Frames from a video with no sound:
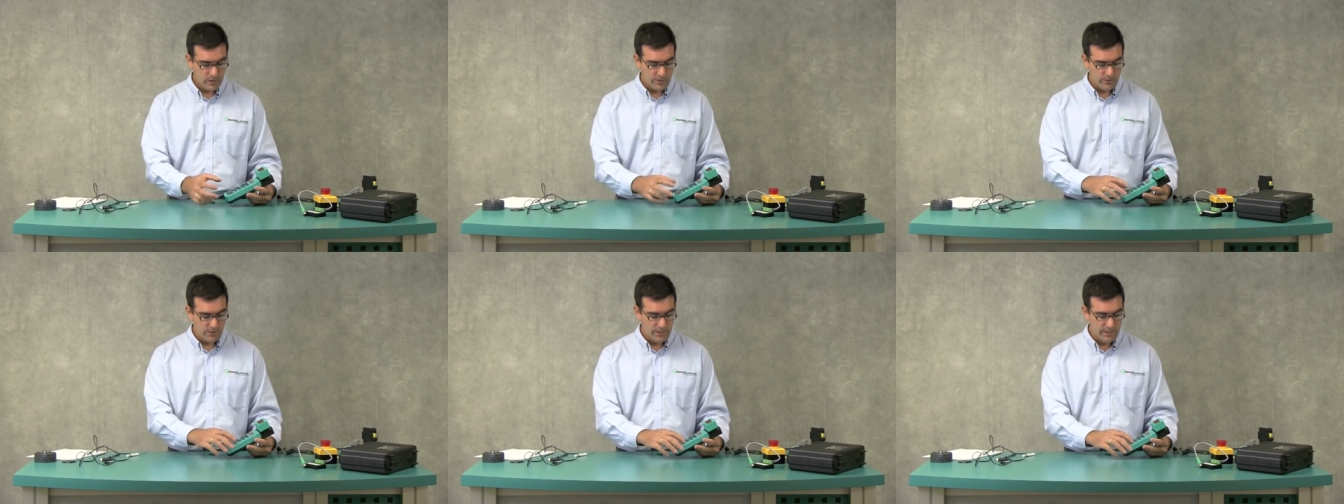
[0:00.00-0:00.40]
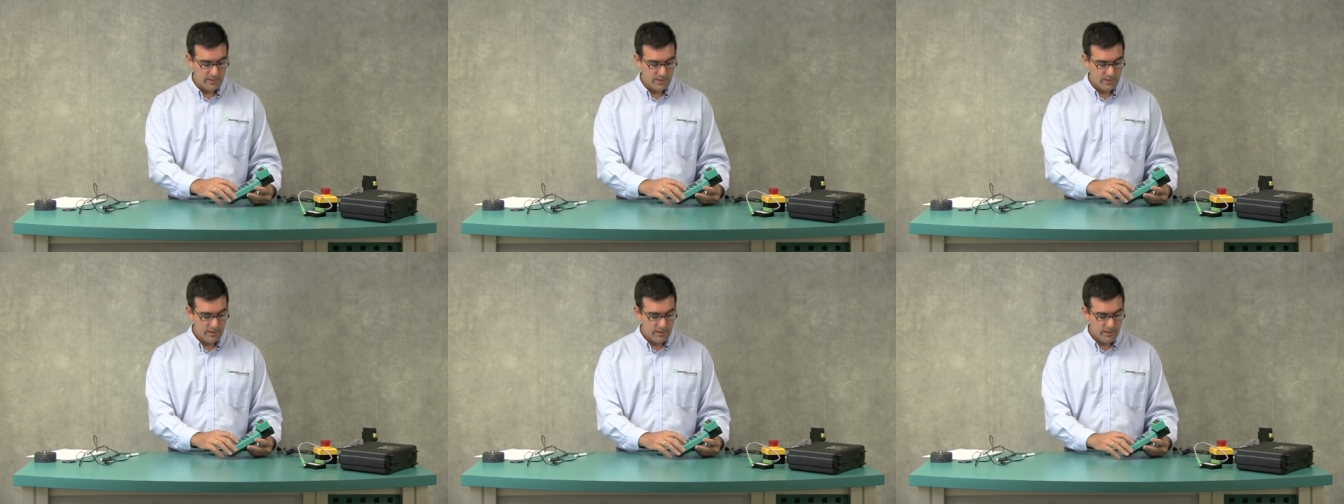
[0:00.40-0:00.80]
Okay.
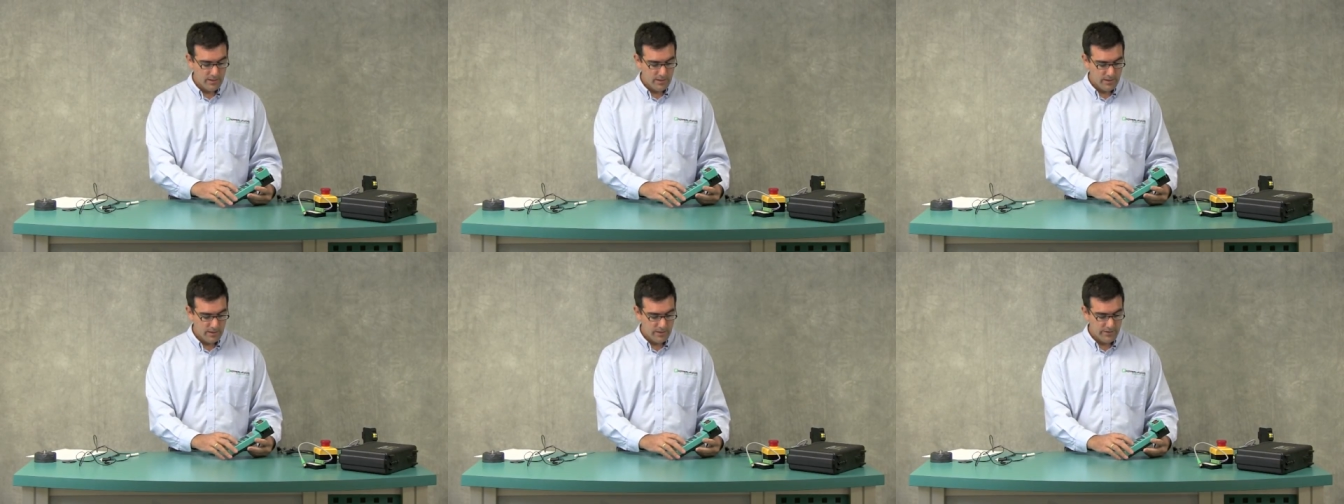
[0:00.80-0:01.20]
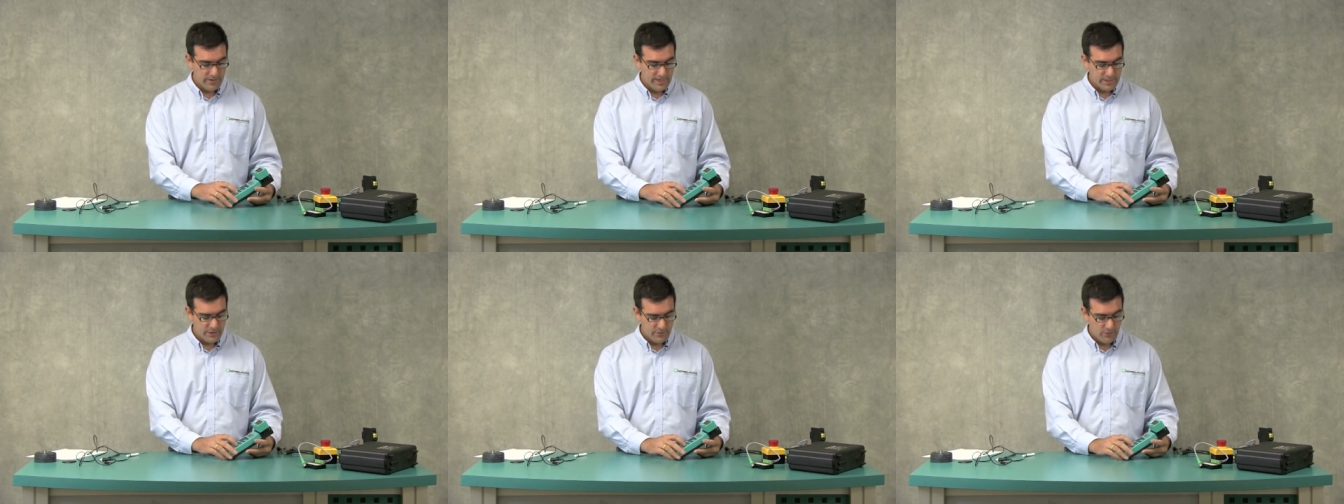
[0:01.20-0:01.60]
The
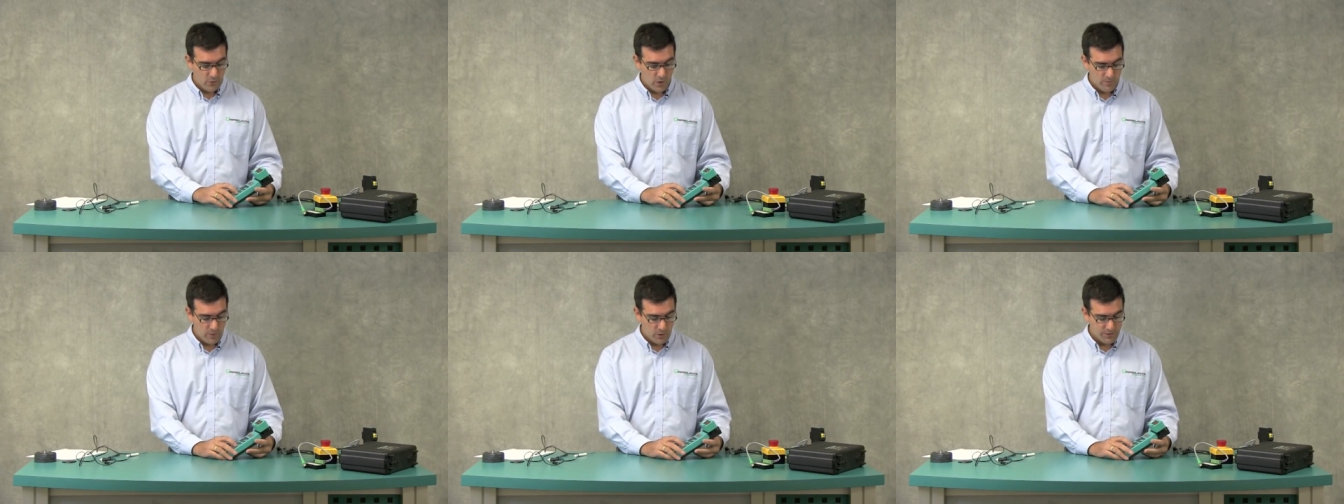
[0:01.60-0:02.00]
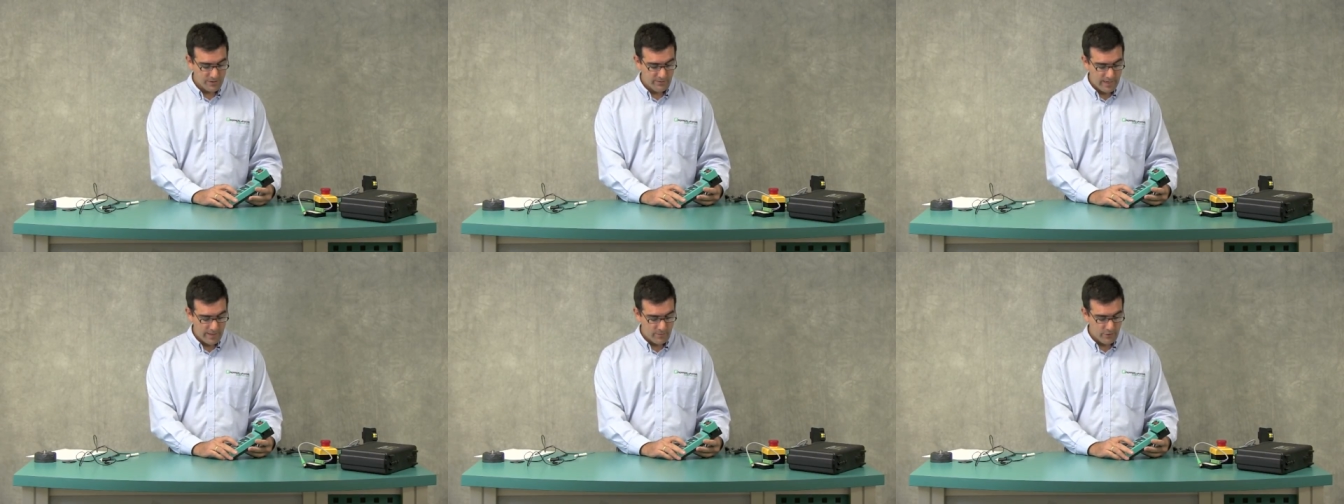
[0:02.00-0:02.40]
next 4 modes
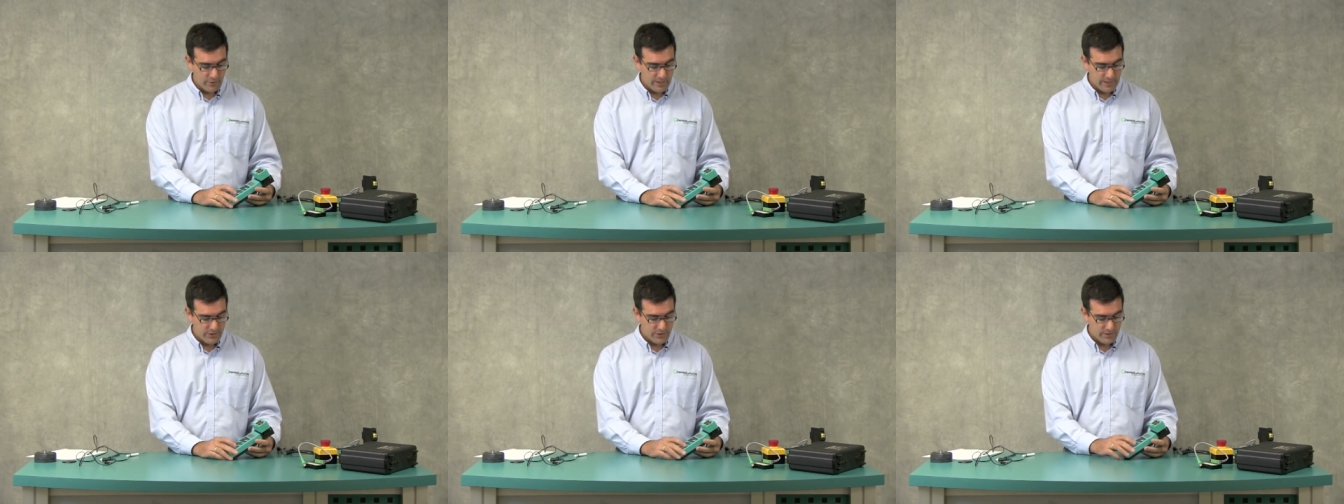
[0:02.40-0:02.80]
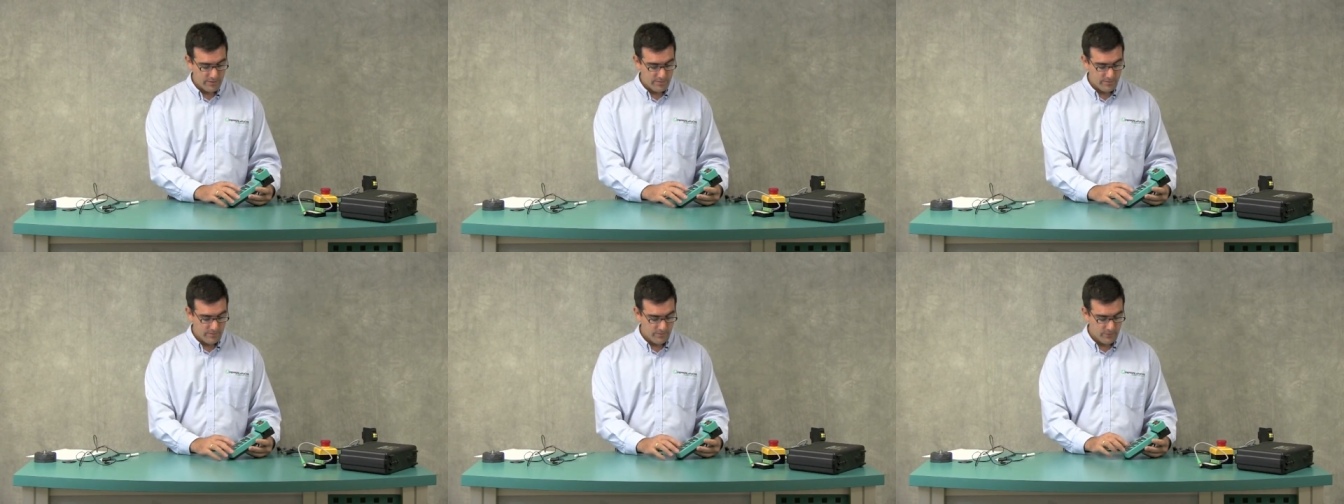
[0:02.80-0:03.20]
of
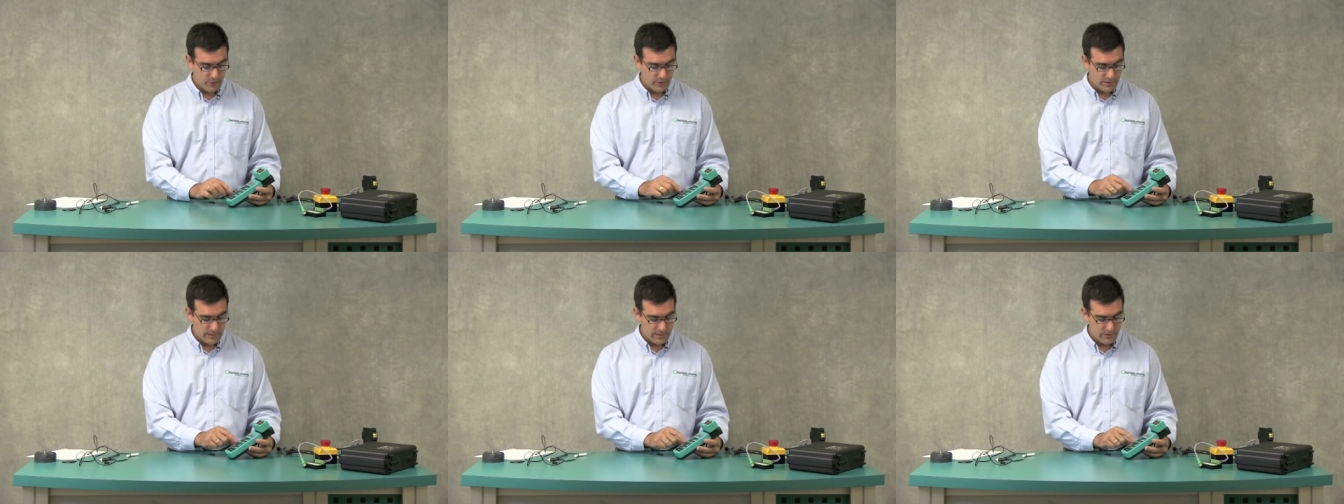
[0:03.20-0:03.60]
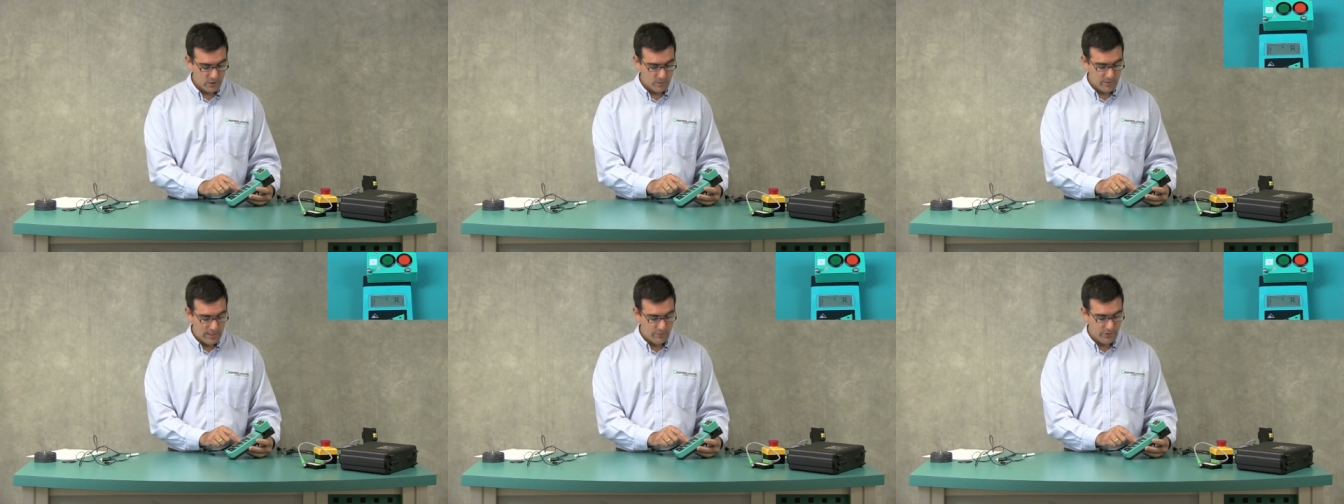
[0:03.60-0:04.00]
operation you can get
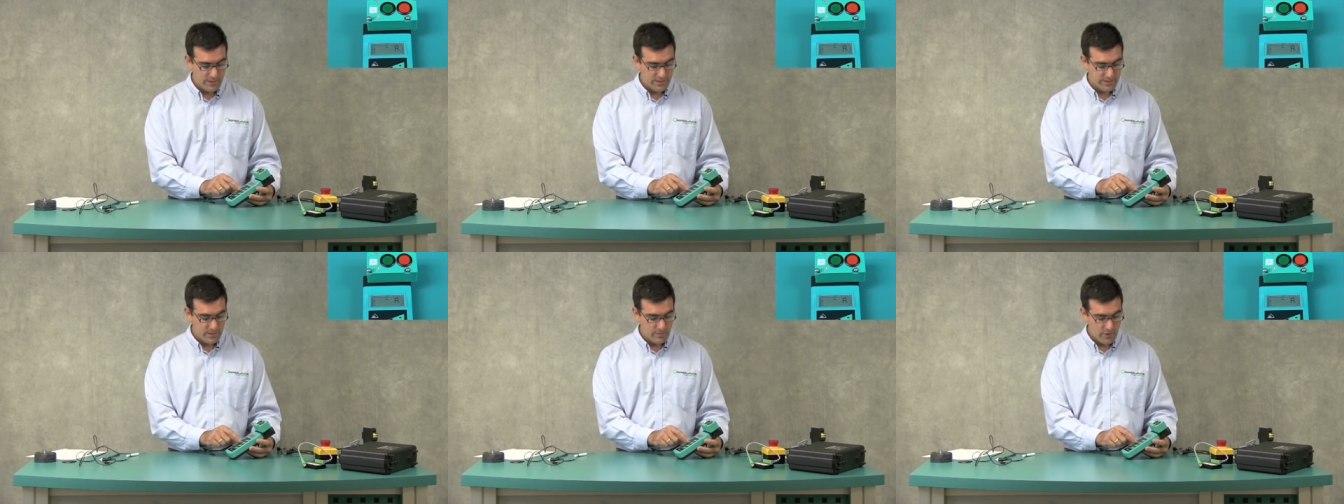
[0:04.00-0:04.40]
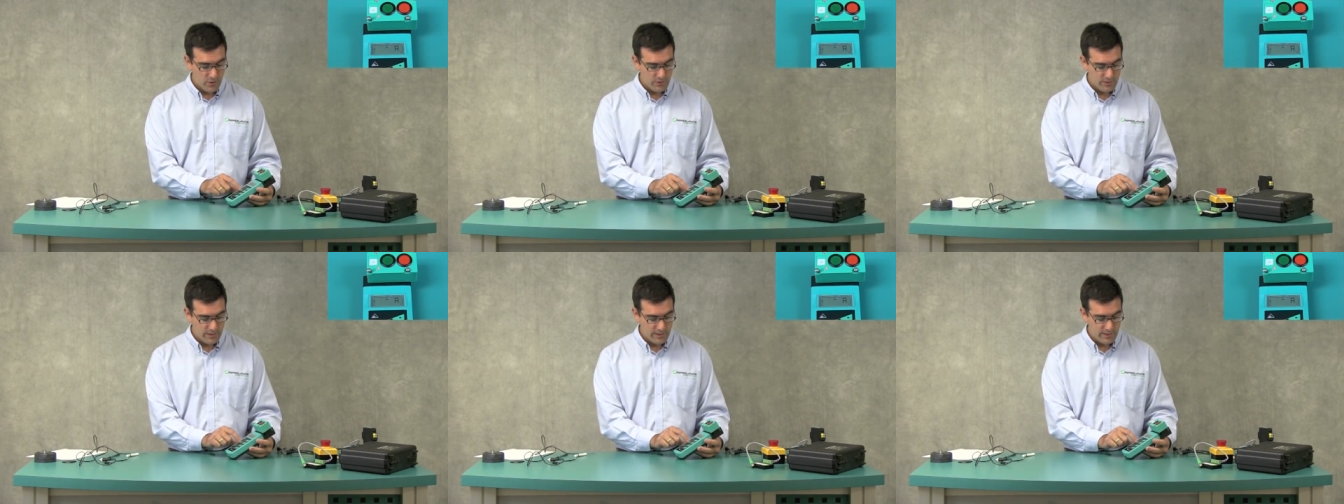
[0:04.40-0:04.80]
to by pressing the
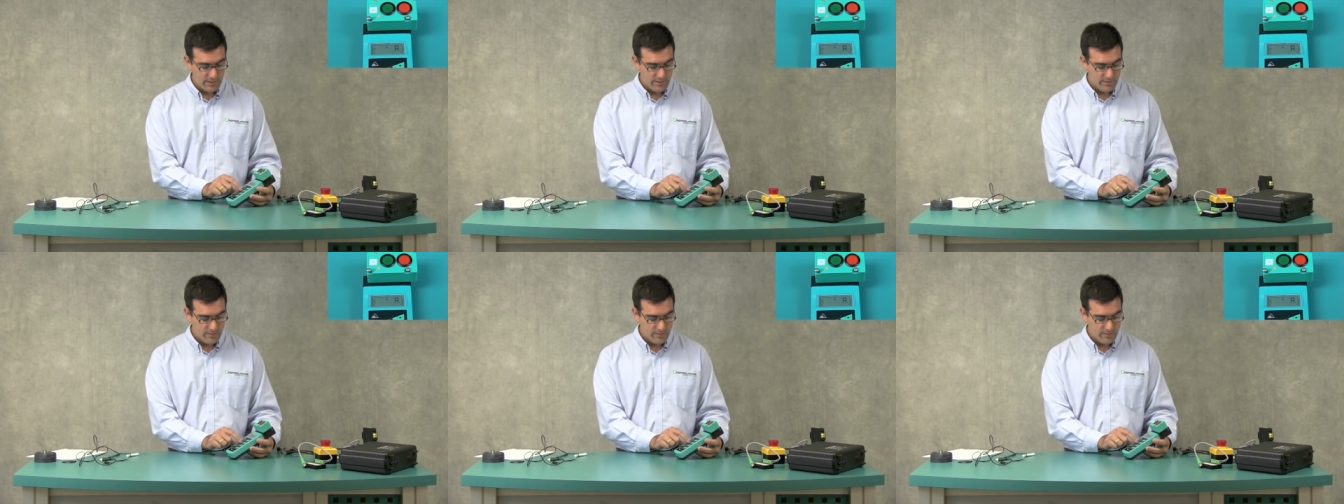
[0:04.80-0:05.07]
mode key.